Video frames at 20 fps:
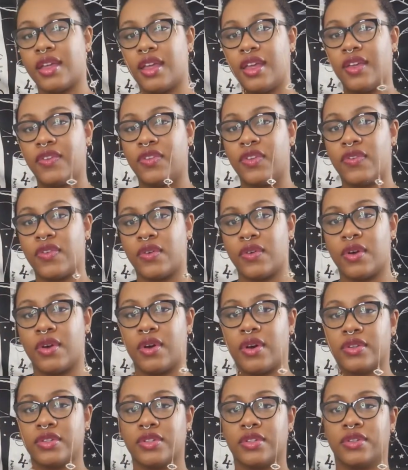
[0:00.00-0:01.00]
If you feel
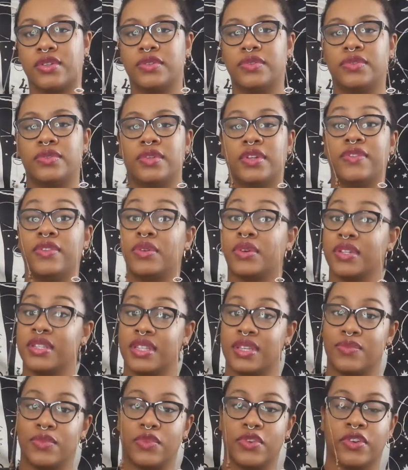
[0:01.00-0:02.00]
called to, if you want to
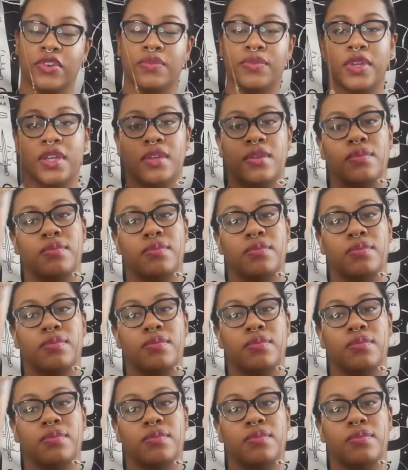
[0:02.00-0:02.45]
see more of me,